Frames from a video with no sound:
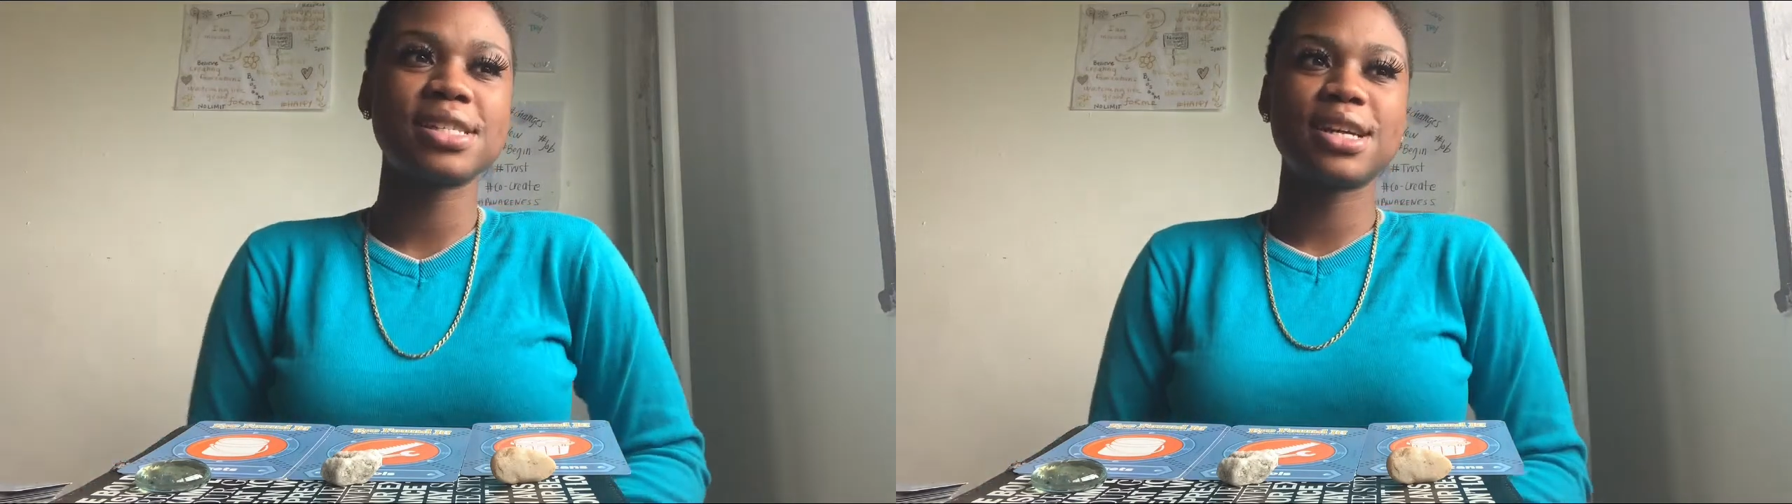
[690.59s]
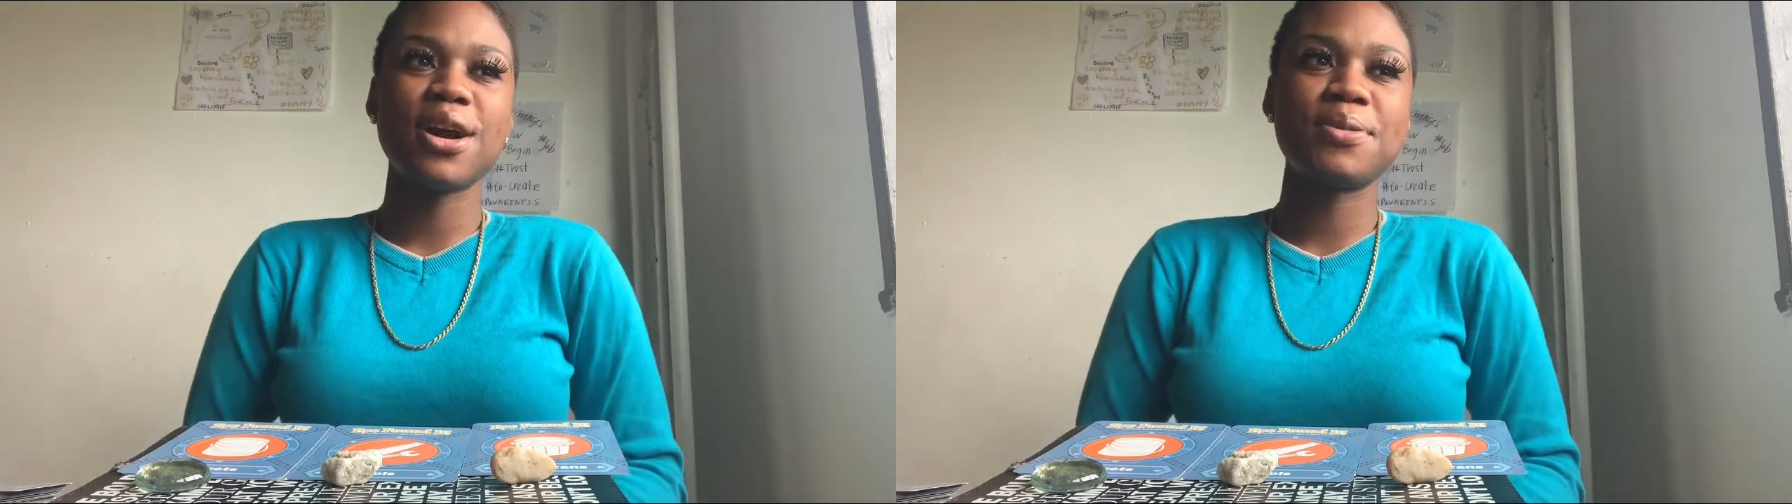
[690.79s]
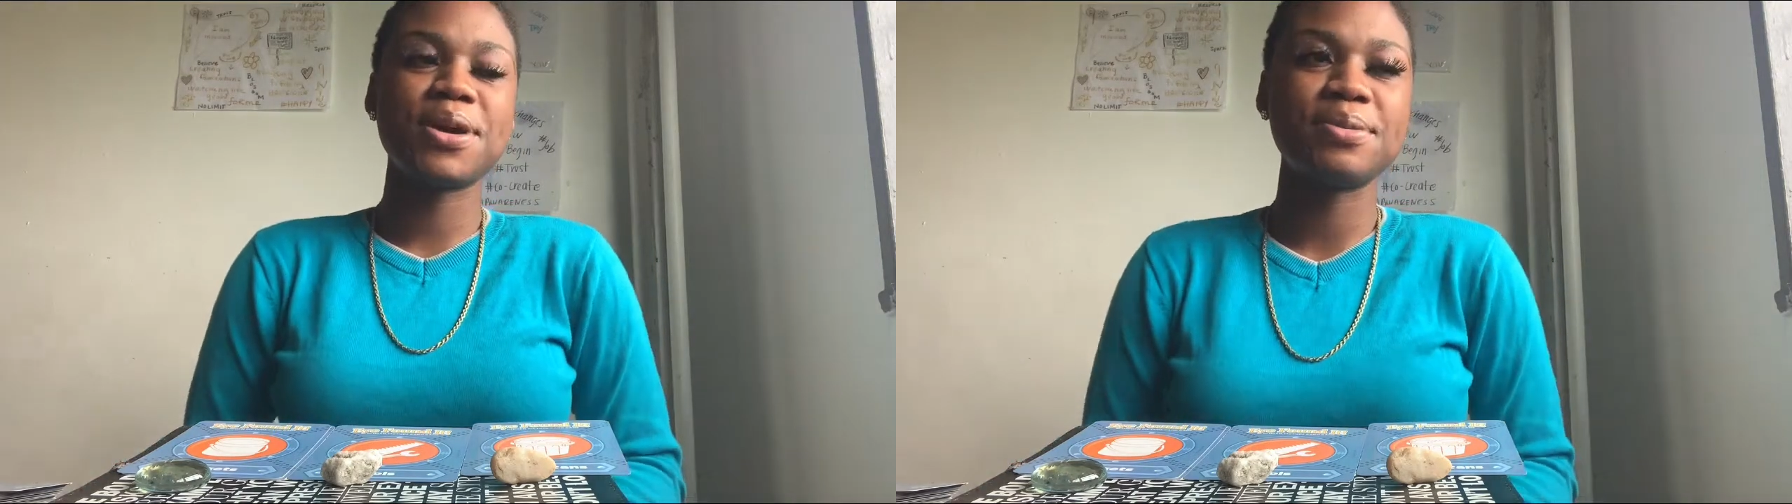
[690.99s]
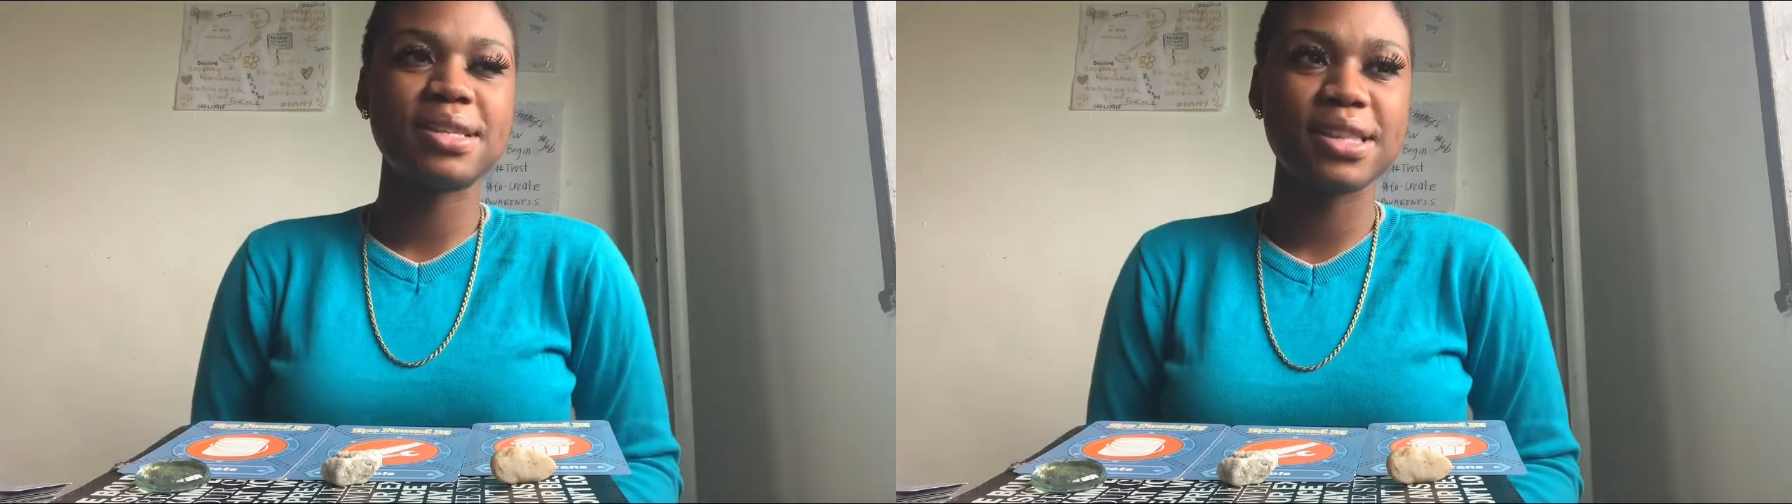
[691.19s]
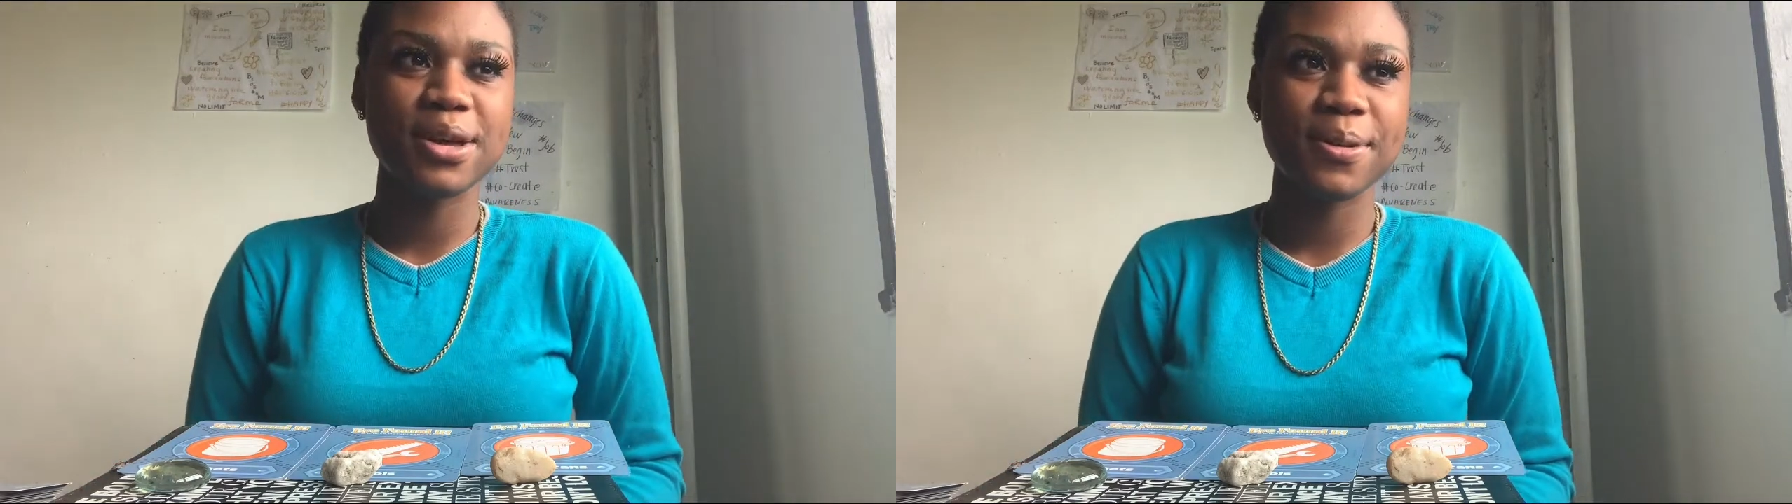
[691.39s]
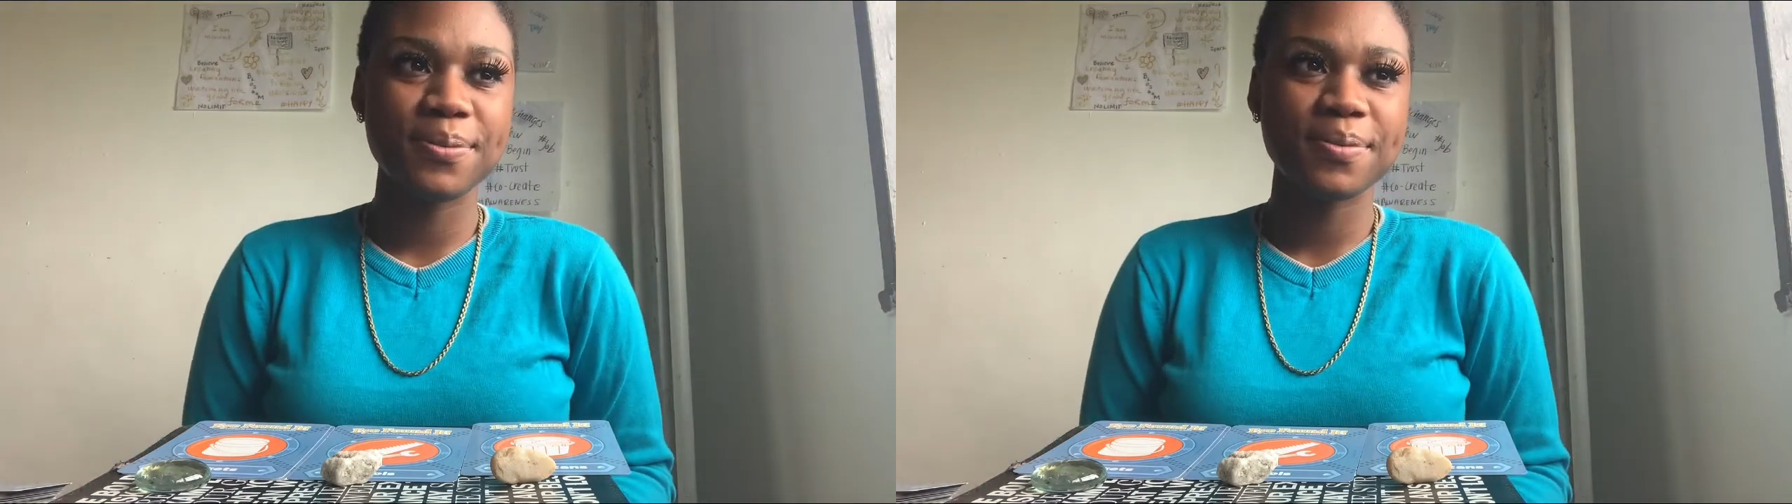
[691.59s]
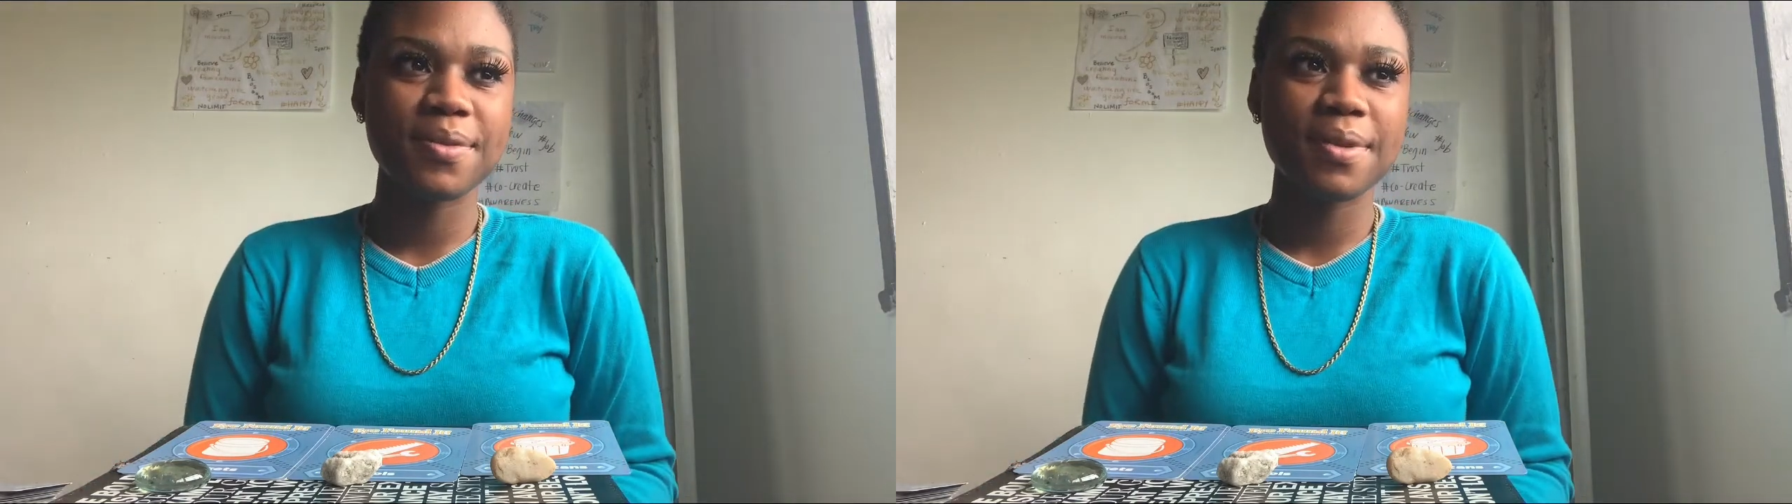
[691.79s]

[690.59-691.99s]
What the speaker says: to come up to them